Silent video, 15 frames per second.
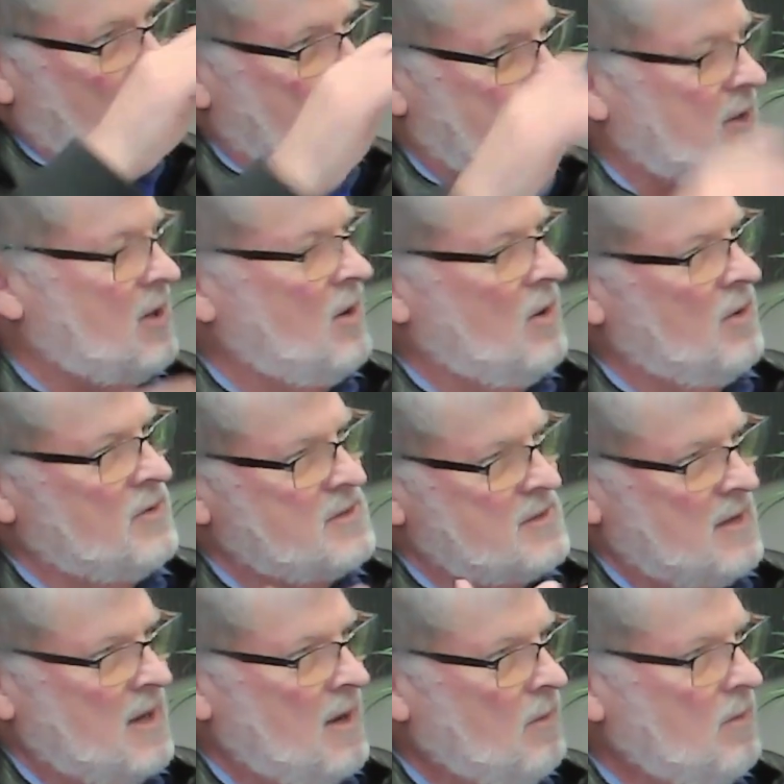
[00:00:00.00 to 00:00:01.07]
the
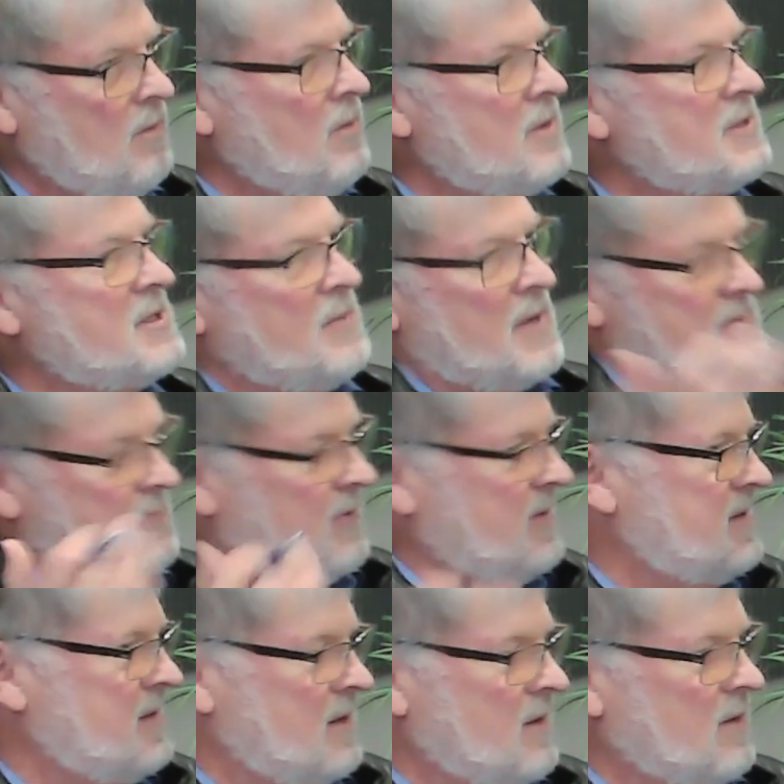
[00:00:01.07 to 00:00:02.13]
coast, well, where's the best place
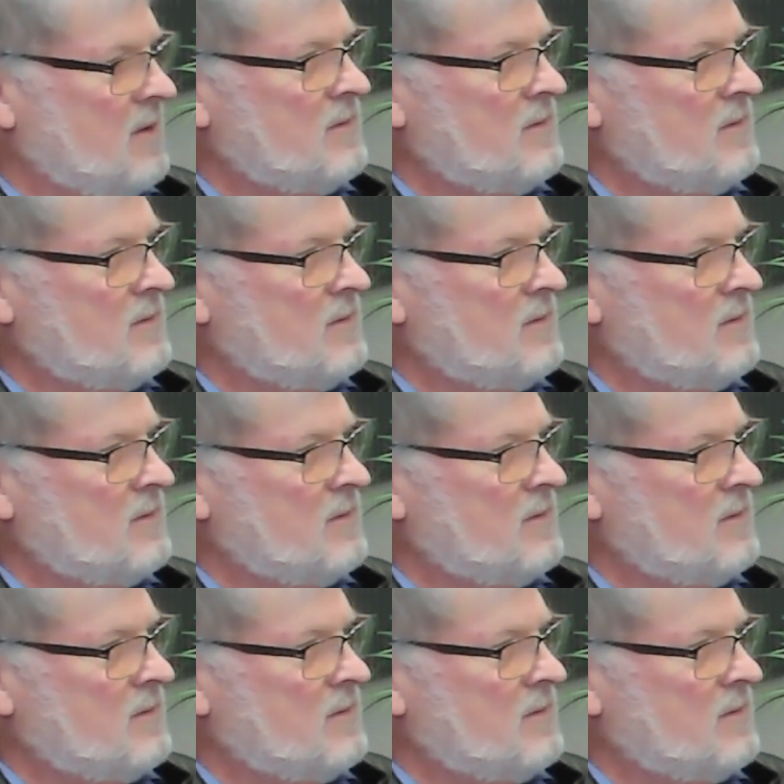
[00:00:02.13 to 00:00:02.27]
to go?